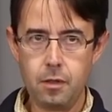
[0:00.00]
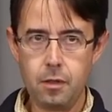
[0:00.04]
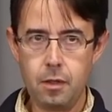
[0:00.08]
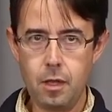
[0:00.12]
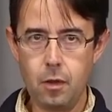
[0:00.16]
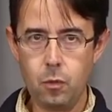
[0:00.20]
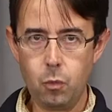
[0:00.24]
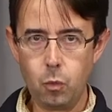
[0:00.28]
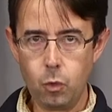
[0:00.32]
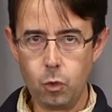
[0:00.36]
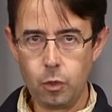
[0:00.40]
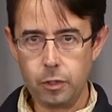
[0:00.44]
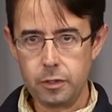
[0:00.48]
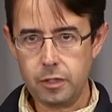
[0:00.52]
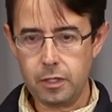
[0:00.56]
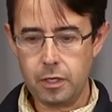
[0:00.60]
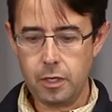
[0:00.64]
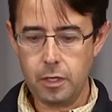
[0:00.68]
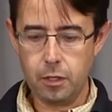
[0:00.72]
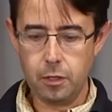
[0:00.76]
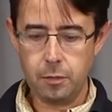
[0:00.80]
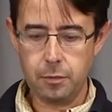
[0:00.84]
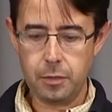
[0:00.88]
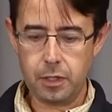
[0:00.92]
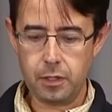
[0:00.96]
it worked
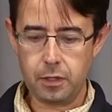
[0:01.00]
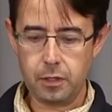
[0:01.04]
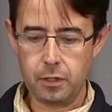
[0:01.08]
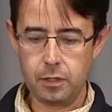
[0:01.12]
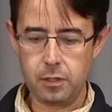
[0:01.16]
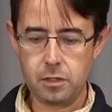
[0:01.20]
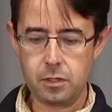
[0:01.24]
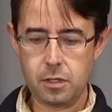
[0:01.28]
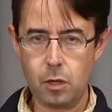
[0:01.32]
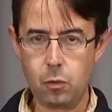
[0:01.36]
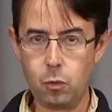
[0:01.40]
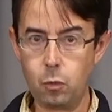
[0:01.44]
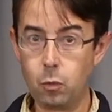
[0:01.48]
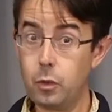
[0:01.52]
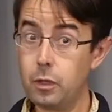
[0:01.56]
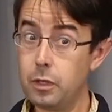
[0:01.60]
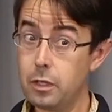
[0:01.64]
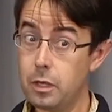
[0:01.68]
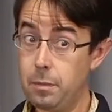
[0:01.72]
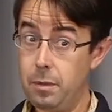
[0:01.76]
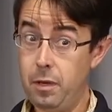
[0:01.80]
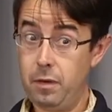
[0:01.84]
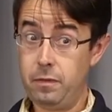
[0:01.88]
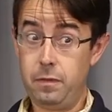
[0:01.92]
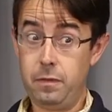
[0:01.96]
here because they were willing
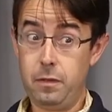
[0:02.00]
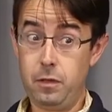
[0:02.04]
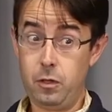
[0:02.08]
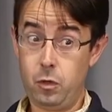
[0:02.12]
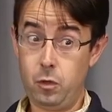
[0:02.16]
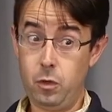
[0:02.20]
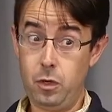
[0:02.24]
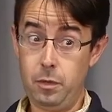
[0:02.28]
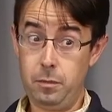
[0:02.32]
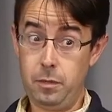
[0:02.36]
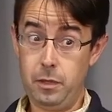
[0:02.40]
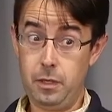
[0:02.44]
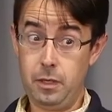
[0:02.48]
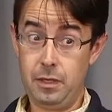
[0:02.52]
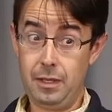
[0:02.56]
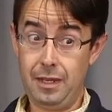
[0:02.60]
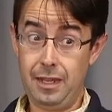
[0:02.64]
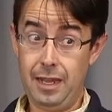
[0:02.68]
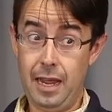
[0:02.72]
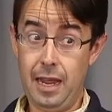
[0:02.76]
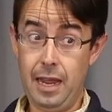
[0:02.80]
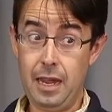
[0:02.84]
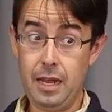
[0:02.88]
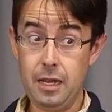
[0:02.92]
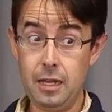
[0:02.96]
to pay for the equipment
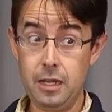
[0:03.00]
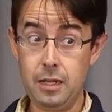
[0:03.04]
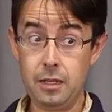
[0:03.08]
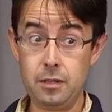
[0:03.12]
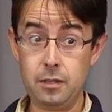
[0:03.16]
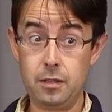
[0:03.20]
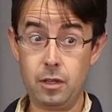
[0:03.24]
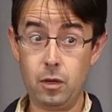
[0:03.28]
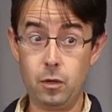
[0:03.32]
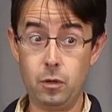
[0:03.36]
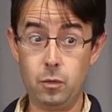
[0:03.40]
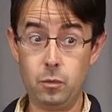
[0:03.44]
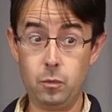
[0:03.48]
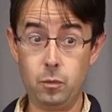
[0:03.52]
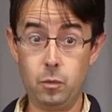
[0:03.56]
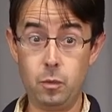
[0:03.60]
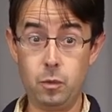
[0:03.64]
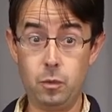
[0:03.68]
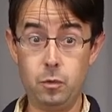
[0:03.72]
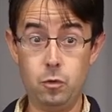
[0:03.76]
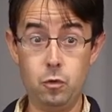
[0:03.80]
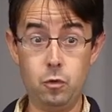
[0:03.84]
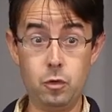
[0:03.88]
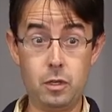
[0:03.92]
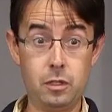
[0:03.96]
and were,
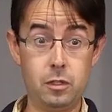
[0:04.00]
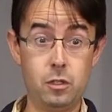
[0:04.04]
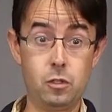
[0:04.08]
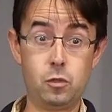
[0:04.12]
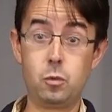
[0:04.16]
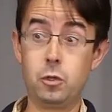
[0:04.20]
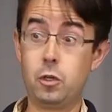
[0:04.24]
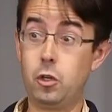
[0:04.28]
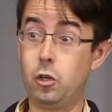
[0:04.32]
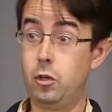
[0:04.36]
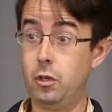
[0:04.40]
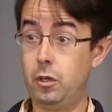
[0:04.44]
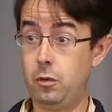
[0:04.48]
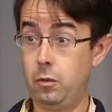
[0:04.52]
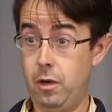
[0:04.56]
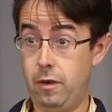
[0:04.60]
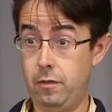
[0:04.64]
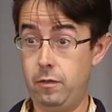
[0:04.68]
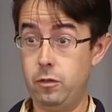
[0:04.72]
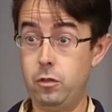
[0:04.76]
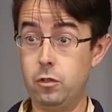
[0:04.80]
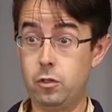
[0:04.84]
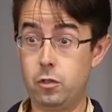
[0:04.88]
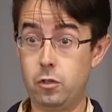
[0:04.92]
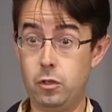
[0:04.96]
you get this recurring
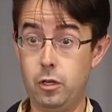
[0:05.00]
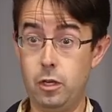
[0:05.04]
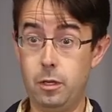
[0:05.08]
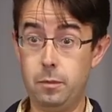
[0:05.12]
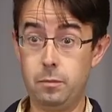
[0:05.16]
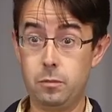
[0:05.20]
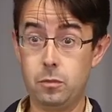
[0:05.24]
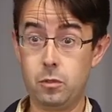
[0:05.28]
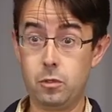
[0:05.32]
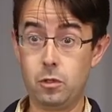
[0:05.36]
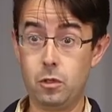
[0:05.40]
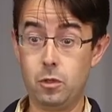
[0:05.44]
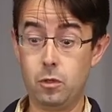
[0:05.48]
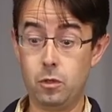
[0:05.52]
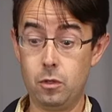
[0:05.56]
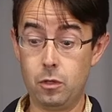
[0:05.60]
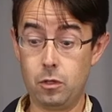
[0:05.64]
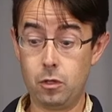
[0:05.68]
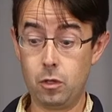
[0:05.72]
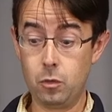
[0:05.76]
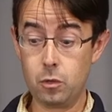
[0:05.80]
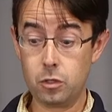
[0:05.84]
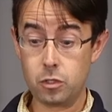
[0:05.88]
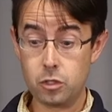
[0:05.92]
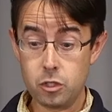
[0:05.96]
revenue stream. So
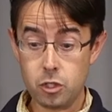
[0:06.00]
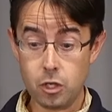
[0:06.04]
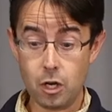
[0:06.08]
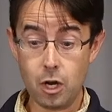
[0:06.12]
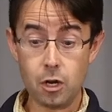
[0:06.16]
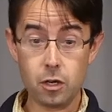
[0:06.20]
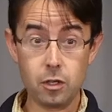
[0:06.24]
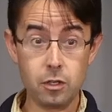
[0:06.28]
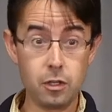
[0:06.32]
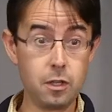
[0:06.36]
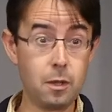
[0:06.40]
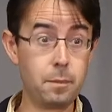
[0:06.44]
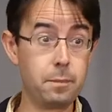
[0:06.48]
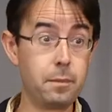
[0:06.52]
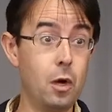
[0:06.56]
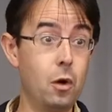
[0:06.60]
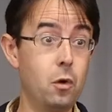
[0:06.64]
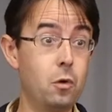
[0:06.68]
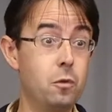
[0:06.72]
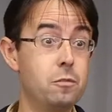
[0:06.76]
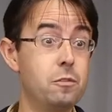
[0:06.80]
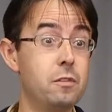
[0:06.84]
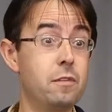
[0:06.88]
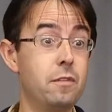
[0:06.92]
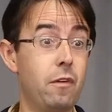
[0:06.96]
there was generally the
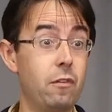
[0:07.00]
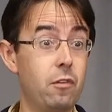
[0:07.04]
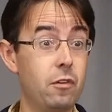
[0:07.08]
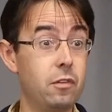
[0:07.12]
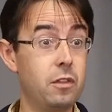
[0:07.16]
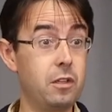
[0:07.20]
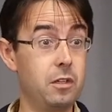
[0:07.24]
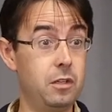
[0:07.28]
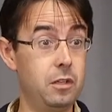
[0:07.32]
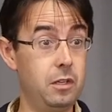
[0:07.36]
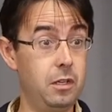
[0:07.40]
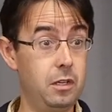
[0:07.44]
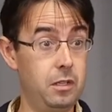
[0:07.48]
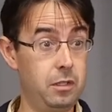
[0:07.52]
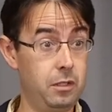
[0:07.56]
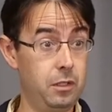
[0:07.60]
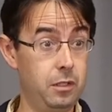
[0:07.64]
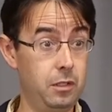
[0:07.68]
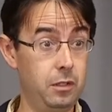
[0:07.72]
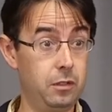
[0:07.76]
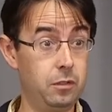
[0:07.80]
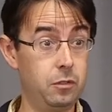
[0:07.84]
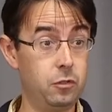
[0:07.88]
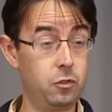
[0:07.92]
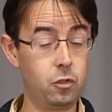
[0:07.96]
bones of everything you need here.
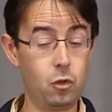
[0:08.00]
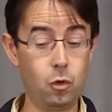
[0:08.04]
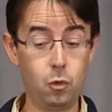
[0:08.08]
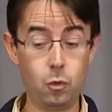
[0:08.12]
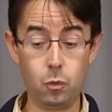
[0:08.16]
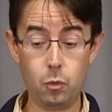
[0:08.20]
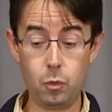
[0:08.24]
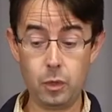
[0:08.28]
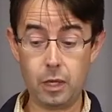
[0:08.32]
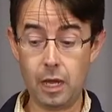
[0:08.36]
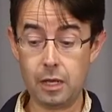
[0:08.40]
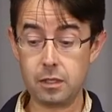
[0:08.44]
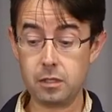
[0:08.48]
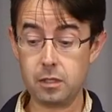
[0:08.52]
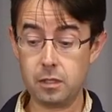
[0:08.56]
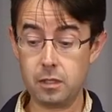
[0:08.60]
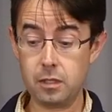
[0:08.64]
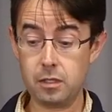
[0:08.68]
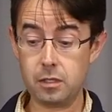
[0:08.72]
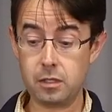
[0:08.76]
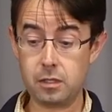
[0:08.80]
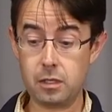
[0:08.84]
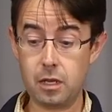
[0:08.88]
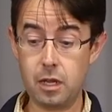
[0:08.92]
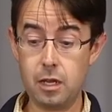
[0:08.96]
So we got to
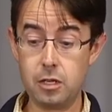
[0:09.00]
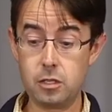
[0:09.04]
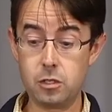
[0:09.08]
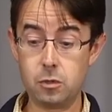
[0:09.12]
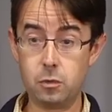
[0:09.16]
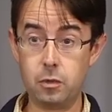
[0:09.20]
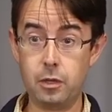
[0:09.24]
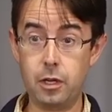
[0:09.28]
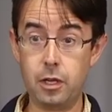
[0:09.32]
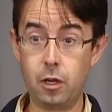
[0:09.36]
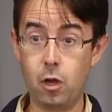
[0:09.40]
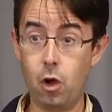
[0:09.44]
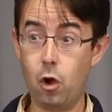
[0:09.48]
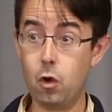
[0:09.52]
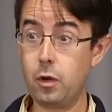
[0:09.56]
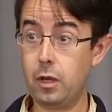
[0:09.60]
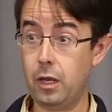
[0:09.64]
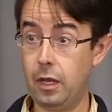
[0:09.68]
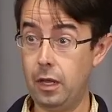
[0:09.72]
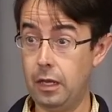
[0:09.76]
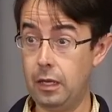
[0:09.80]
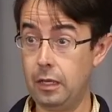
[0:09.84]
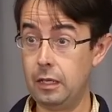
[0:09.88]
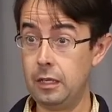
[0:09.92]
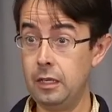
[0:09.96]
this stage and we're like,
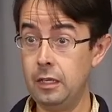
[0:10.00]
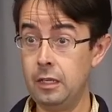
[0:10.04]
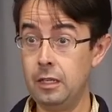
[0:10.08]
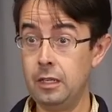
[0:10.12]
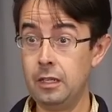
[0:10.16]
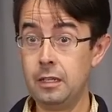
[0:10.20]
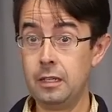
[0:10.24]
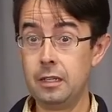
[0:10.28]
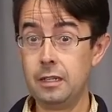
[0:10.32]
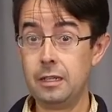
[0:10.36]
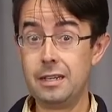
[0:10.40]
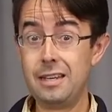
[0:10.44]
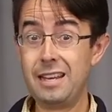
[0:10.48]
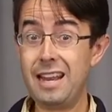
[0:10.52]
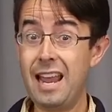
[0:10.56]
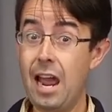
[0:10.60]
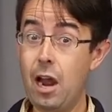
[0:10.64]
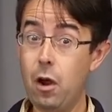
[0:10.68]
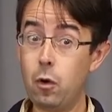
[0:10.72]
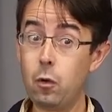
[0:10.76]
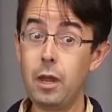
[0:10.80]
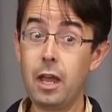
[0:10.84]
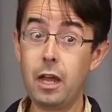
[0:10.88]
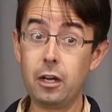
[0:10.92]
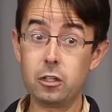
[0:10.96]
okay,
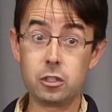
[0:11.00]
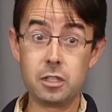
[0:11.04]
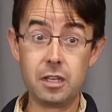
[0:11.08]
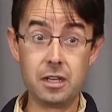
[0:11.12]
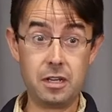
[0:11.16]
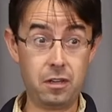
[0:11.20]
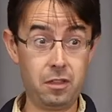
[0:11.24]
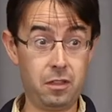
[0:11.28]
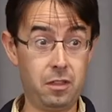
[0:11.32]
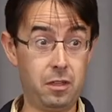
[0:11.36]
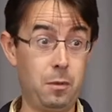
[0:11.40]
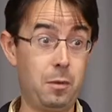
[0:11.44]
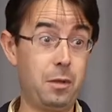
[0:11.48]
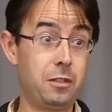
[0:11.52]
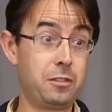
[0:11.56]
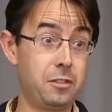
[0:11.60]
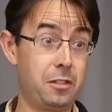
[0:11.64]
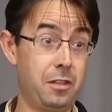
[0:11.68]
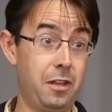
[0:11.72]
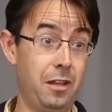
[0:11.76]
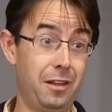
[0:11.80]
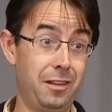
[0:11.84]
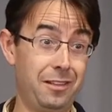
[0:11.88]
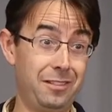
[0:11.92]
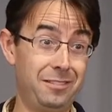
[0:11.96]
now we actually need to think about
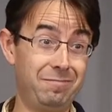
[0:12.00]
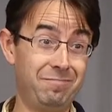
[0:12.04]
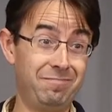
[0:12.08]
scale.